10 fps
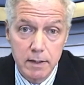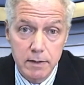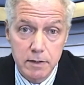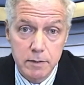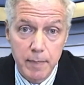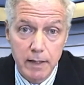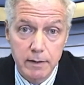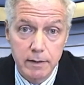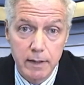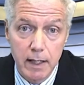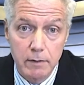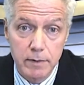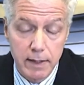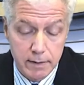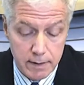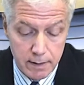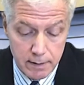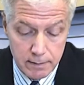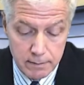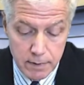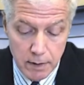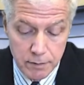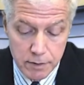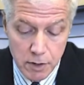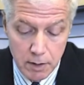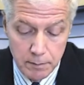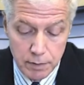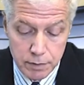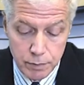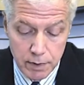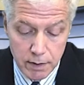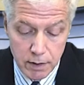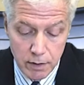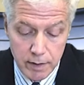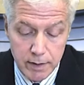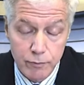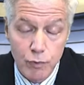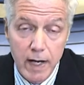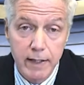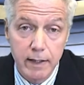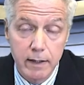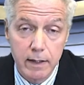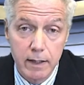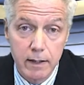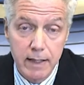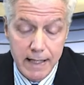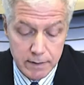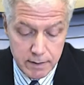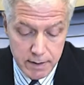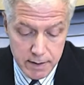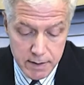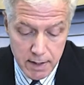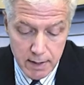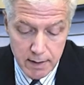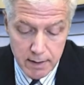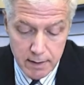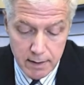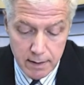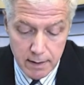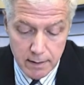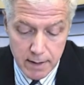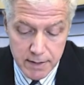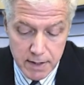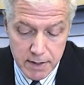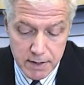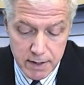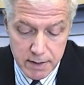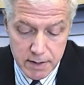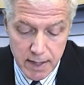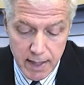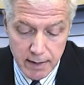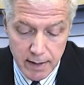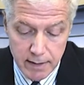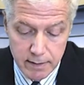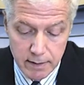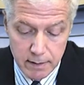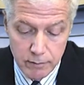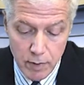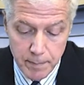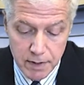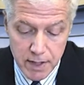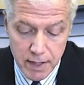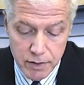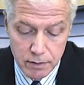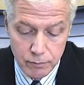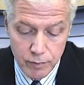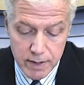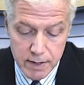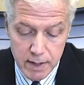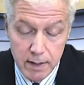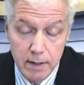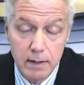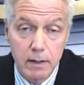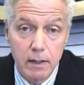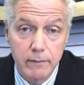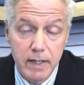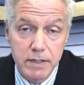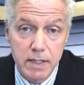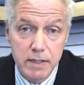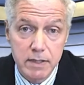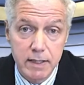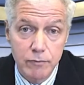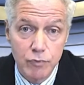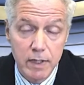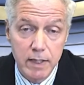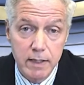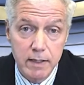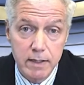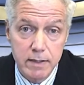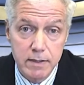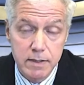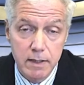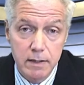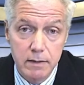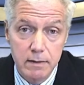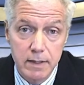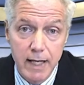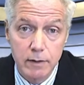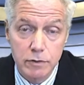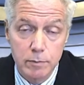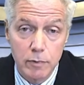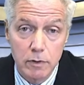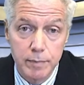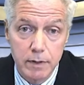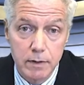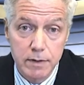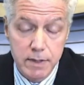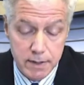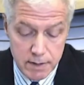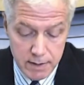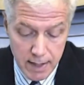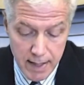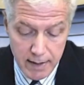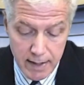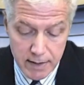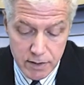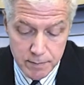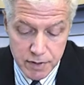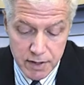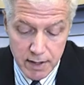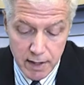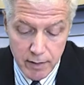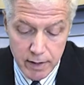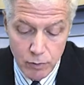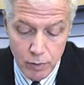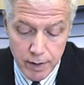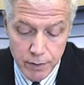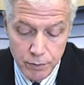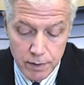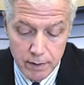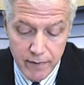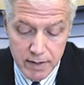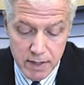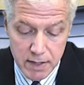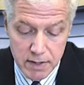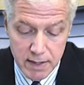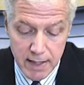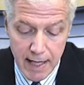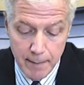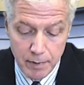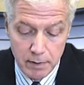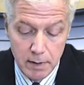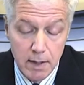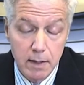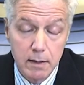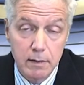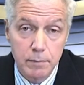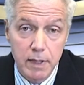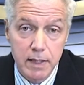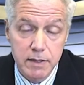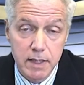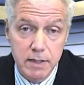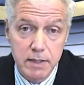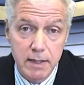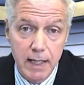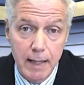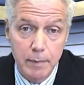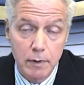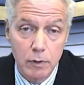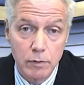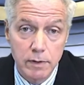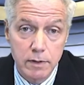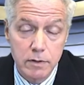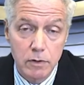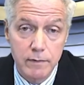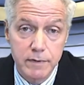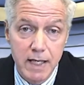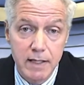It's expected now that other tumbles will occur in rating entities. SAC is saying that the reputational risk of SAC Re is negligible because it's not a subsidiary or a unit of SAC Capital, but SAC Capital only serves